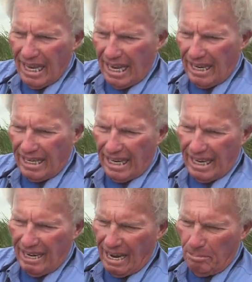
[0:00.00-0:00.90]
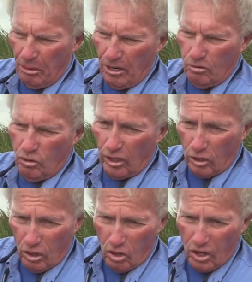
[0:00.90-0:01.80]
And again, I put a trailer
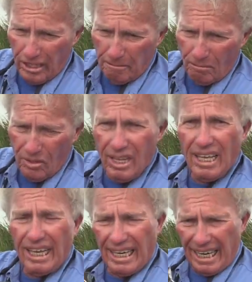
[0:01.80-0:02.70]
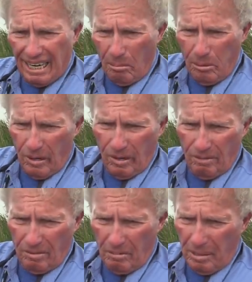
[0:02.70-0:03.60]
hook on it. Again, I'll put
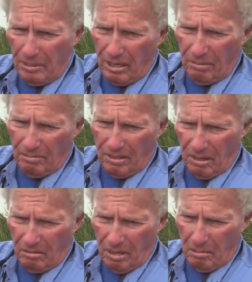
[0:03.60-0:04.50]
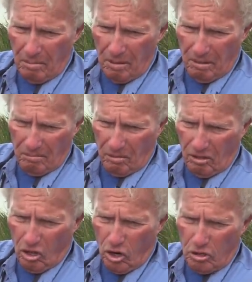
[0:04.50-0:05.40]
a
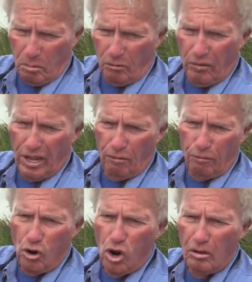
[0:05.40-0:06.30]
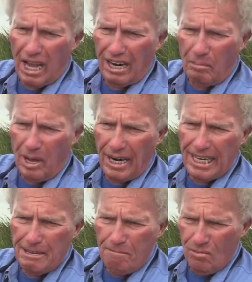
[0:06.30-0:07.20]
large profile frog kind of
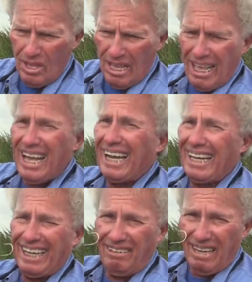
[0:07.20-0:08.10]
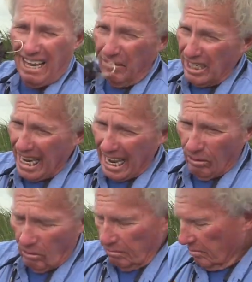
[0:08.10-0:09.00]
body. Again, heavy
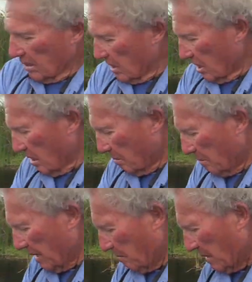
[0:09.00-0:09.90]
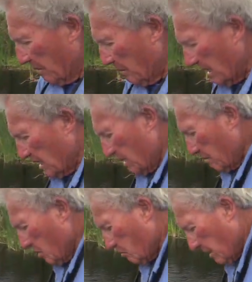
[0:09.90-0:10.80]
tackle. This is a big time
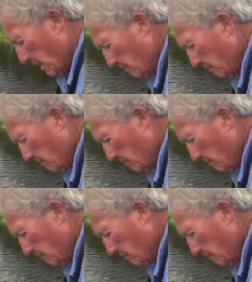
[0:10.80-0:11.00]
buzz bait.